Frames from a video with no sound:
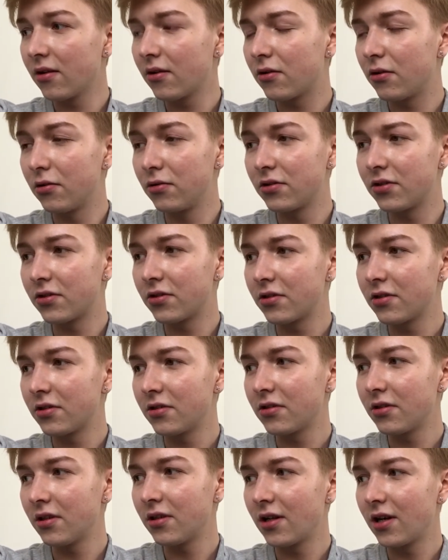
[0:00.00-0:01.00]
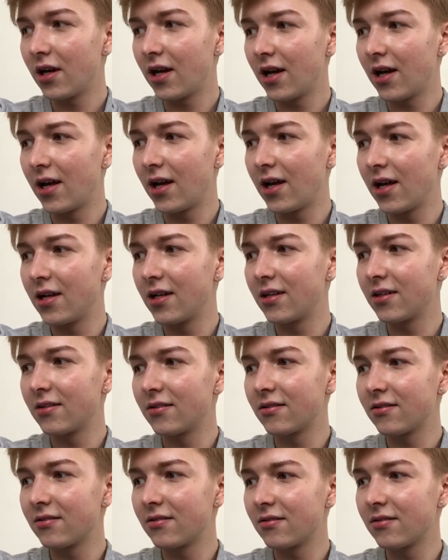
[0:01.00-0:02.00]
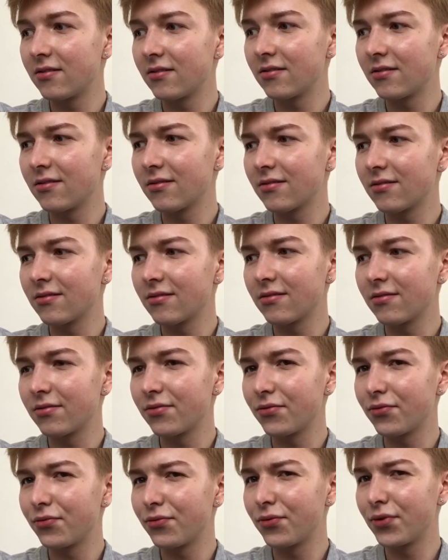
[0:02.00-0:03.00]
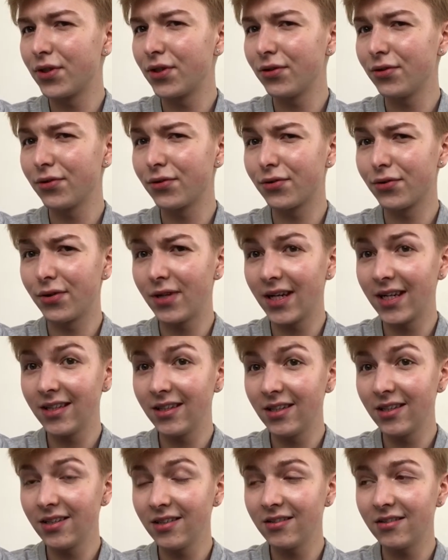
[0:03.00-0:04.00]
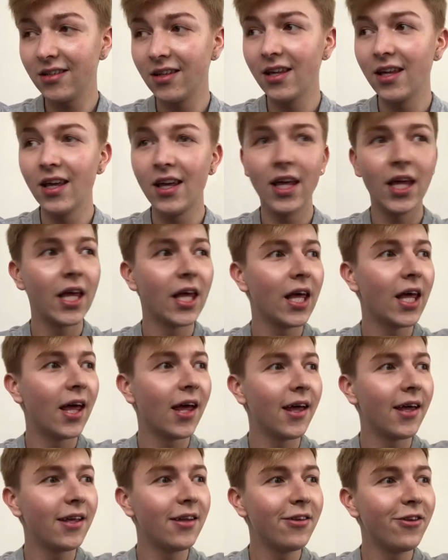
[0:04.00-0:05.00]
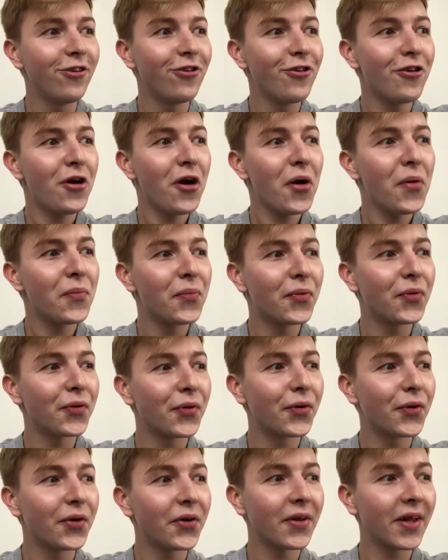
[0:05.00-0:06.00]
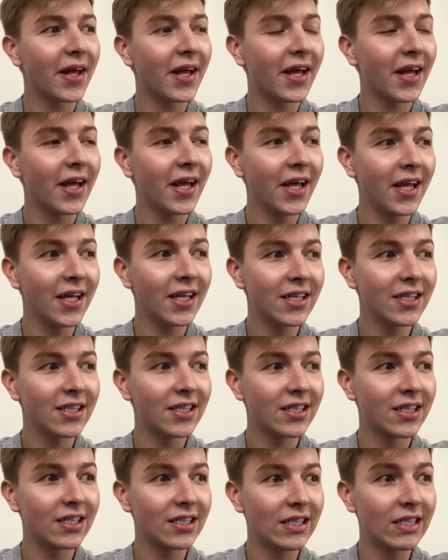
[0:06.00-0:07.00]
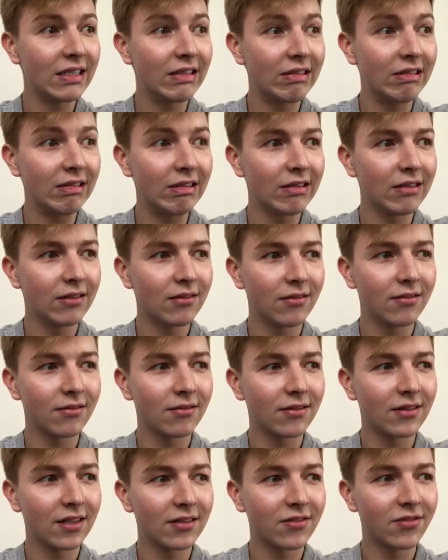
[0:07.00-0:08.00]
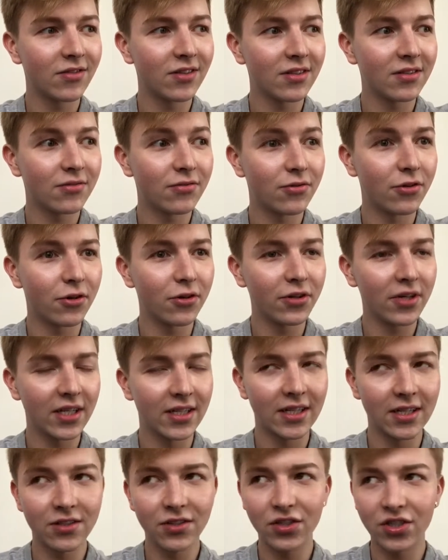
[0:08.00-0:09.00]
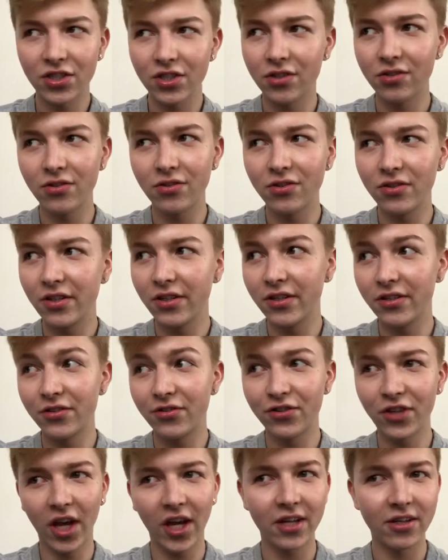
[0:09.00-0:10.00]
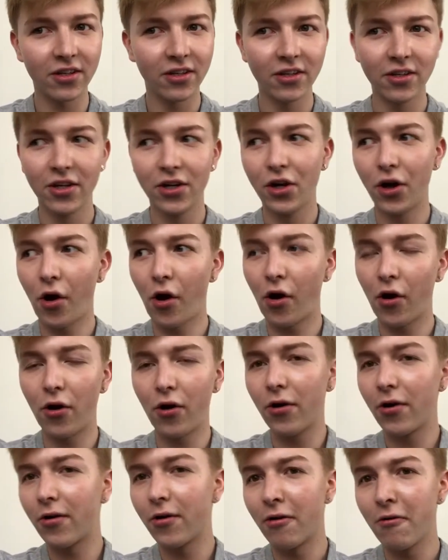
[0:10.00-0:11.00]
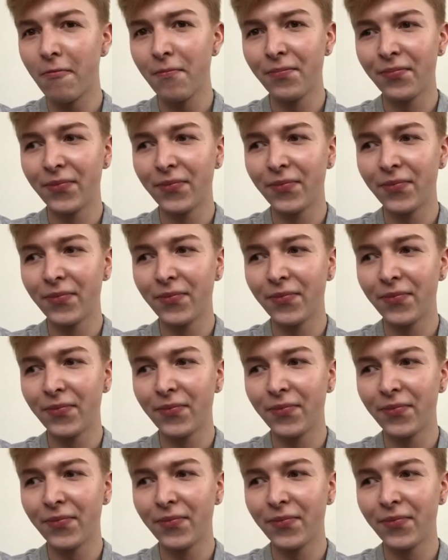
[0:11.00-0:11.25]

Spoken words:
culture, and we don't do like this in Europe, and that's just wrong." And then she checked our